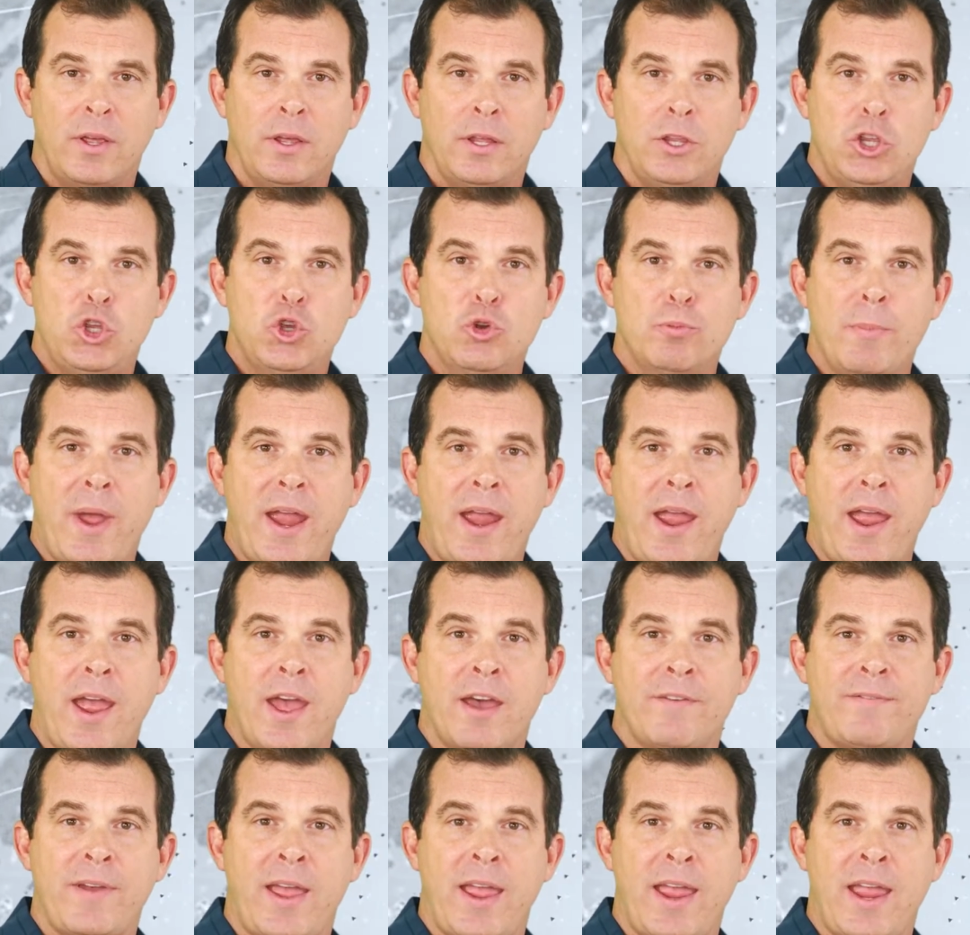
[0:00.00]
You may
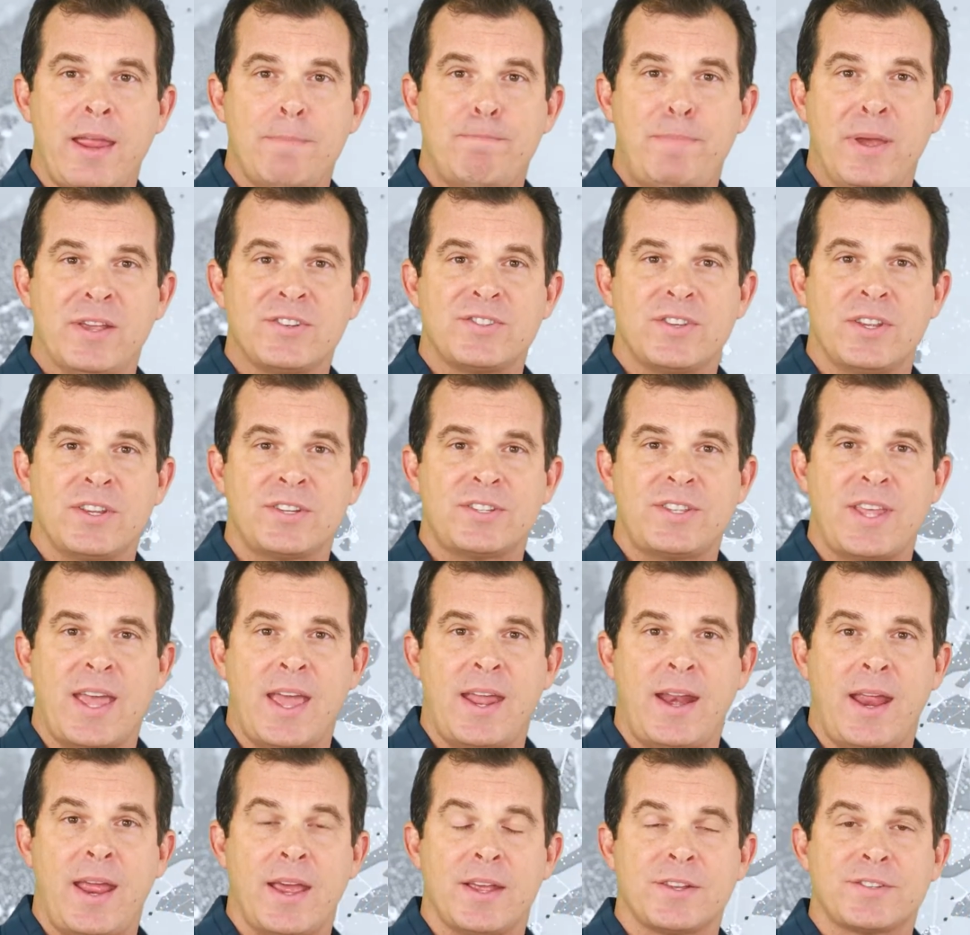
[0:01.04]
have a business
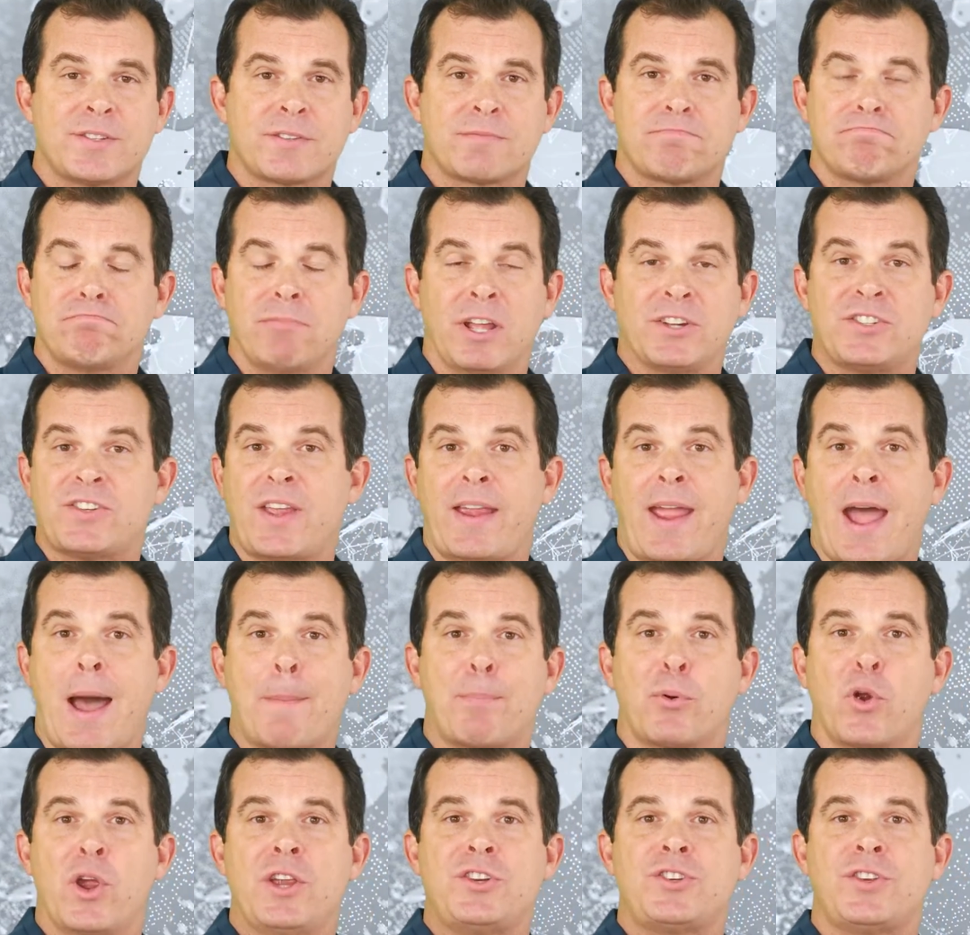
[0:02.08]
that has, let's say,
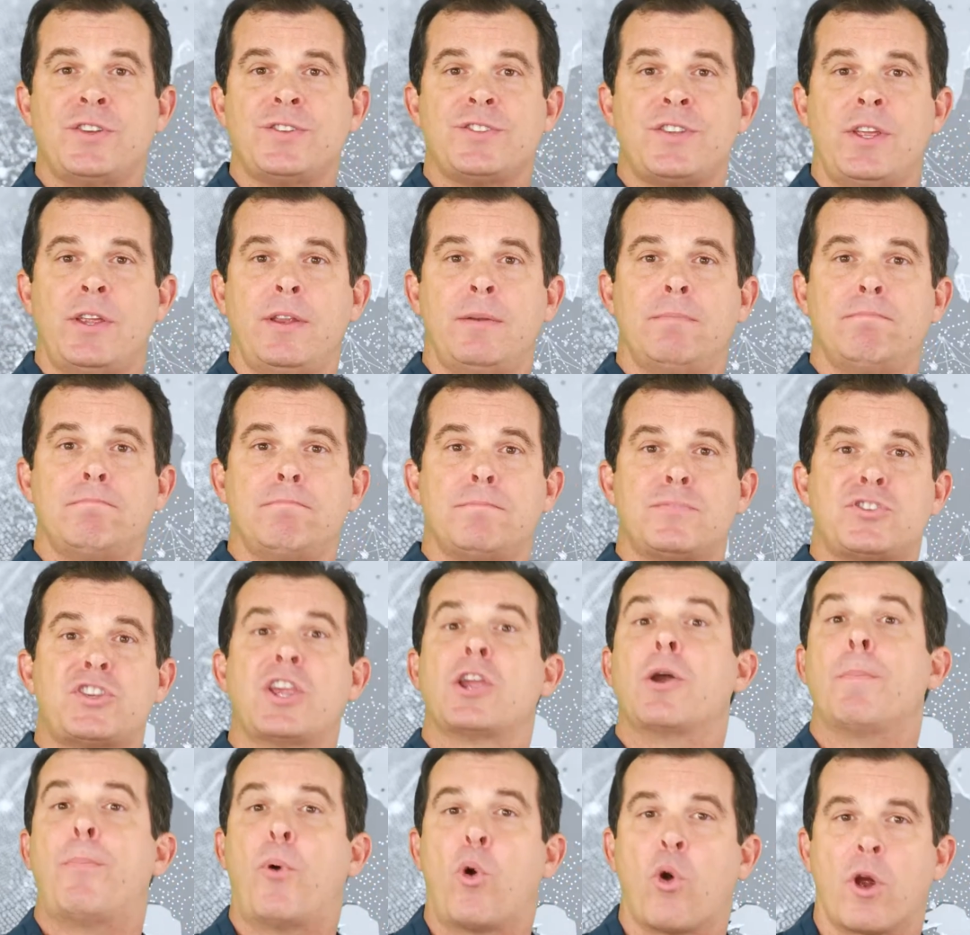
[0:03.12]
operations in
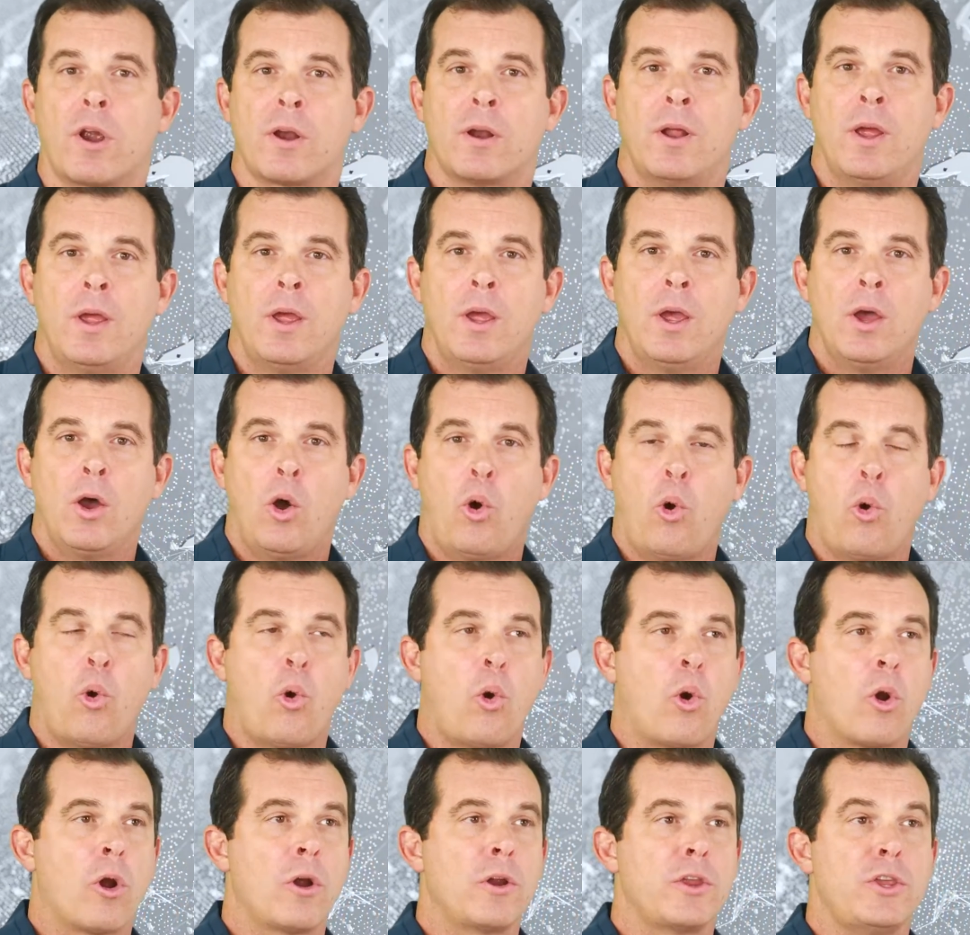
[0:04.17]
Singapore,
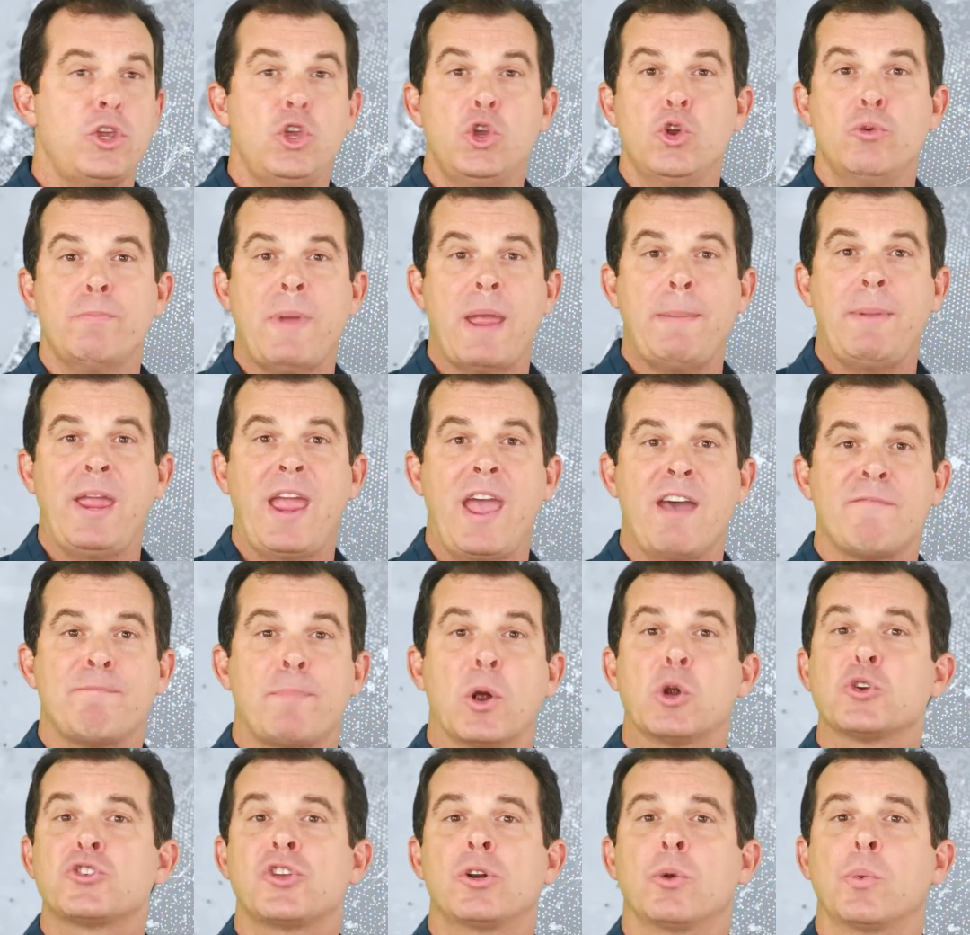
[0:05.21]
or you maybe have
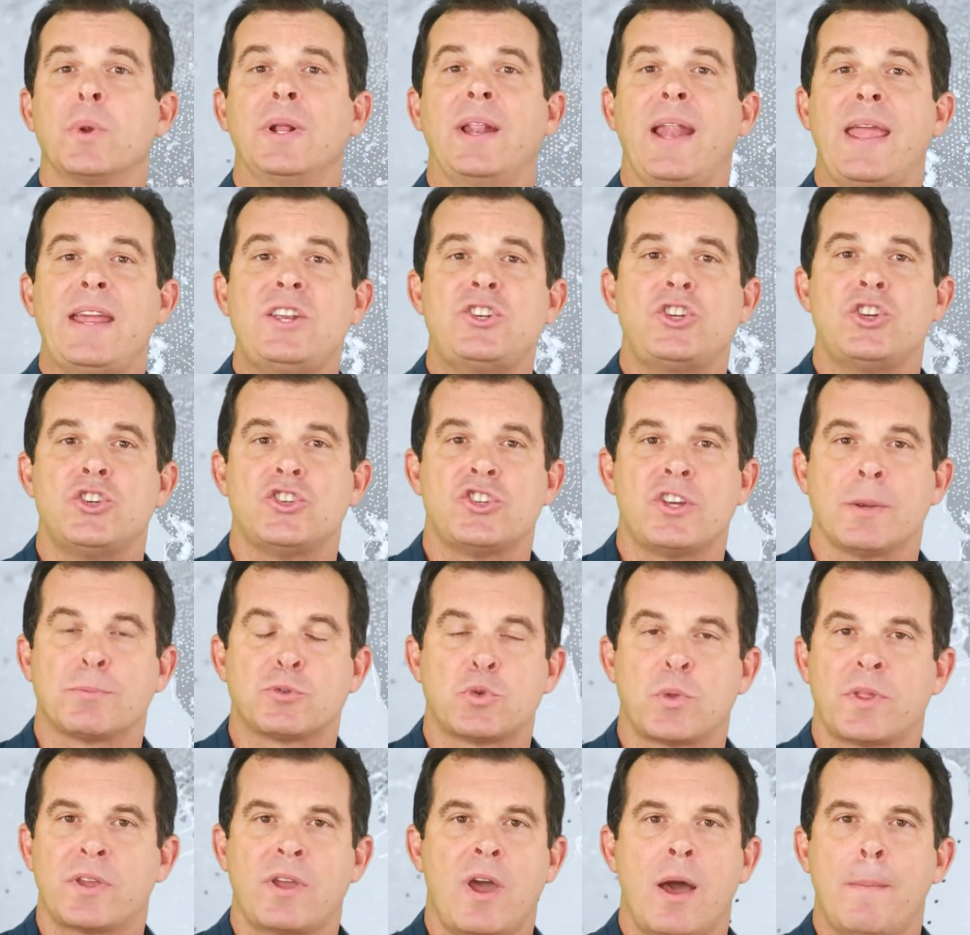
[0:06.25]
personal
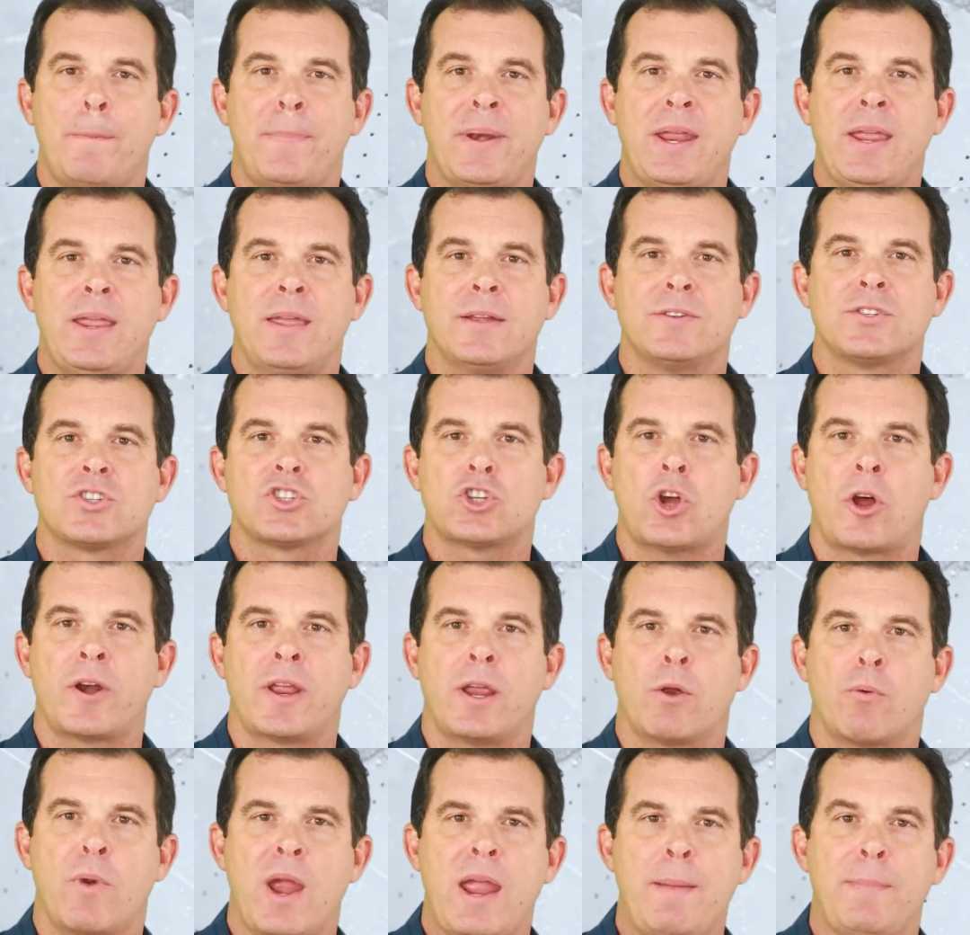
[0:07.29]
relationships with a company in
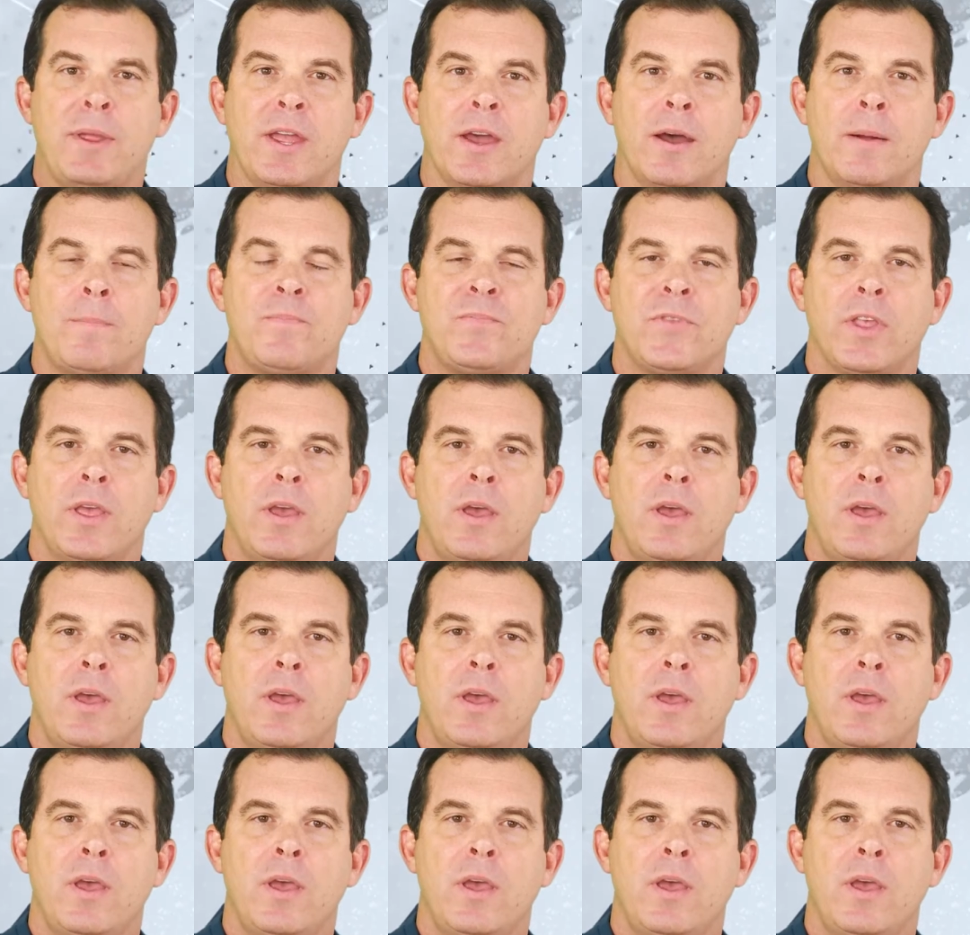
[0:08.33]
Saudi Arabia,